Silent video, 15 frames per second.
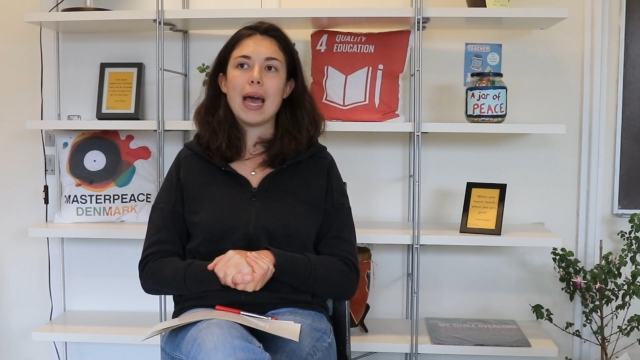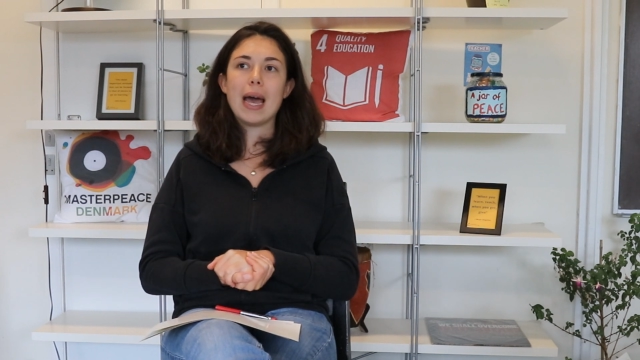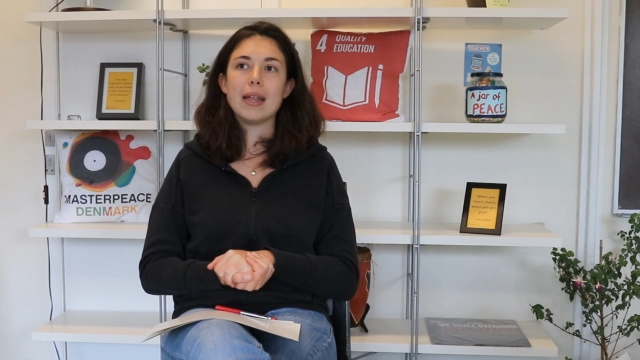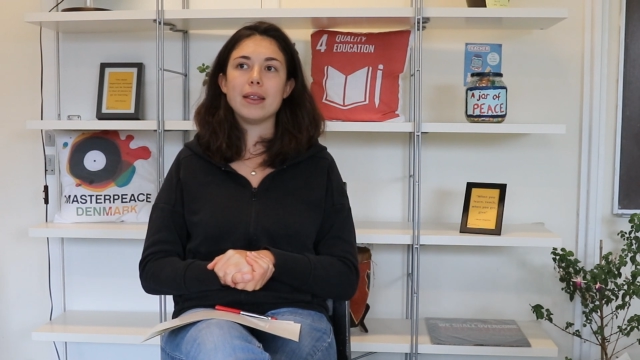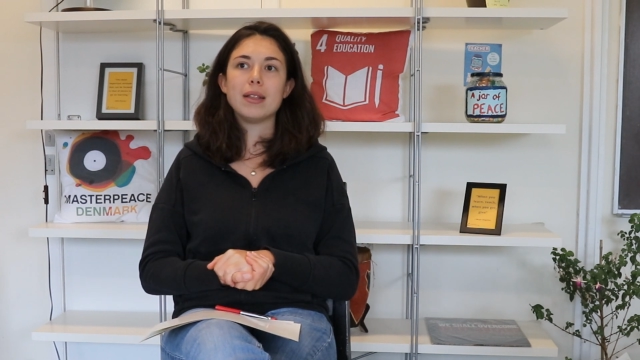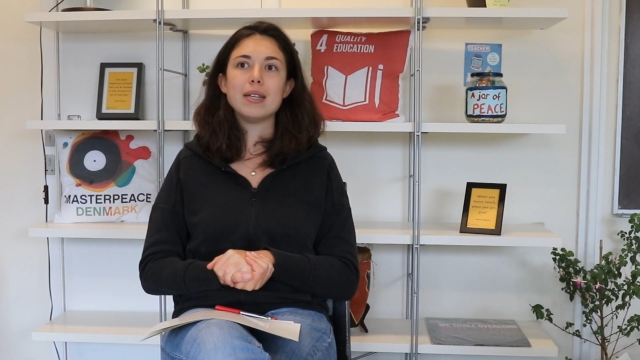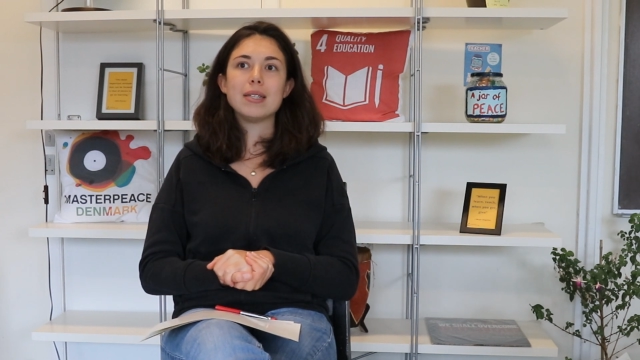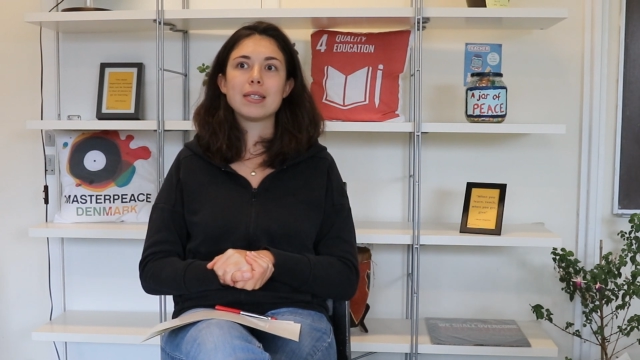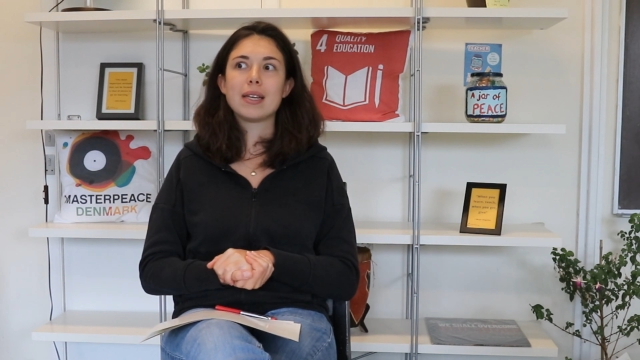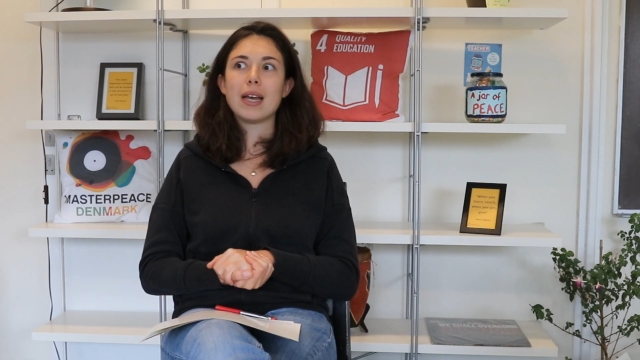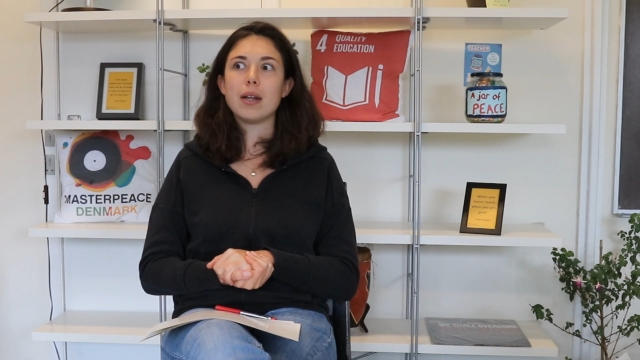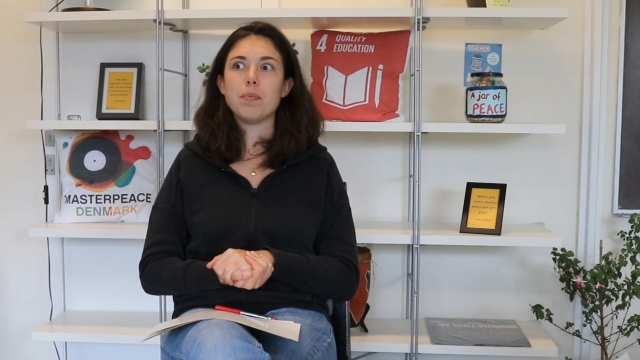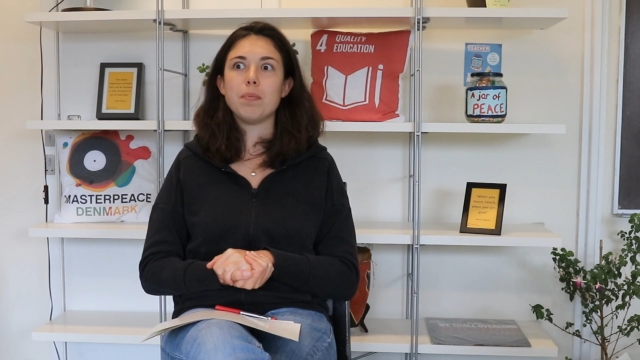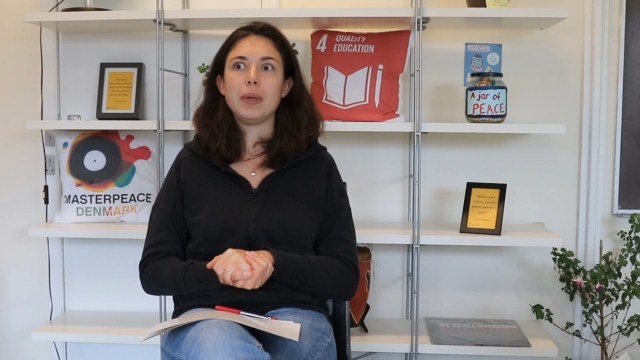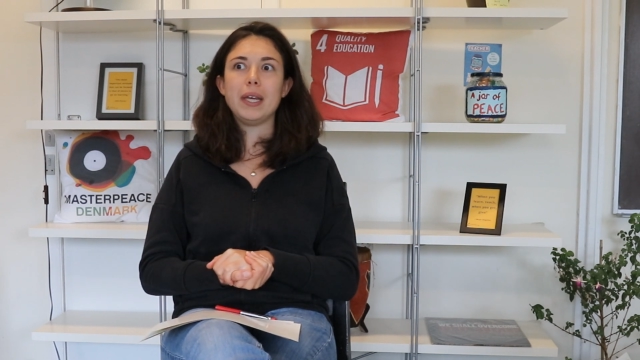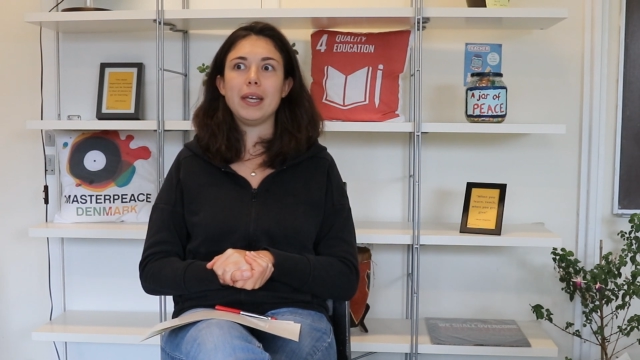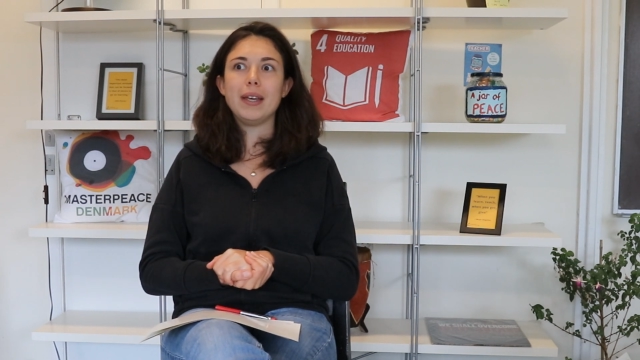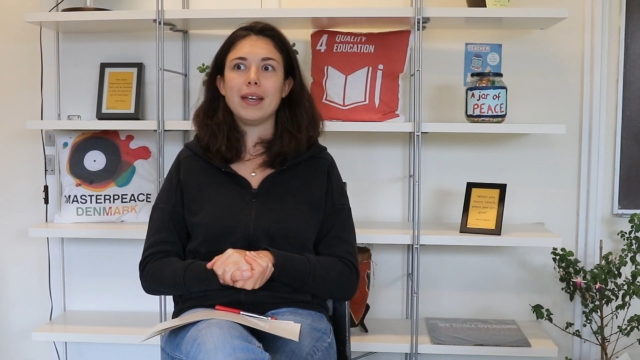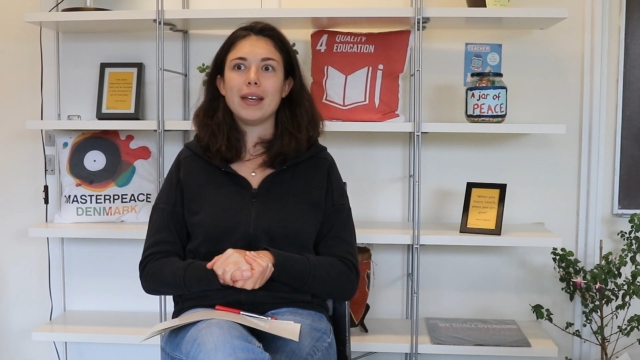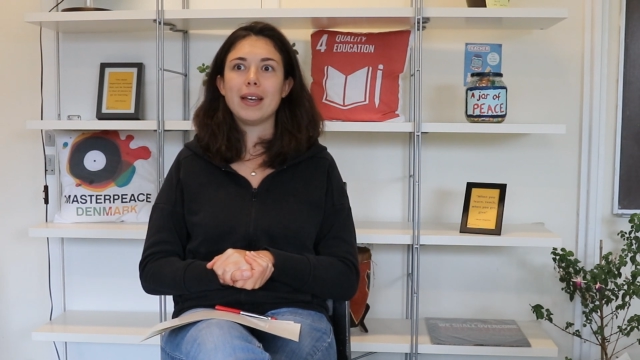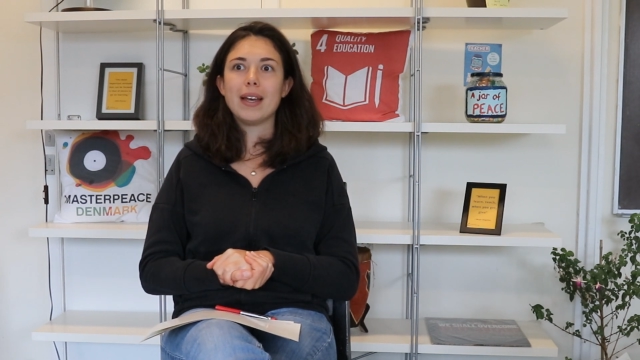And this can be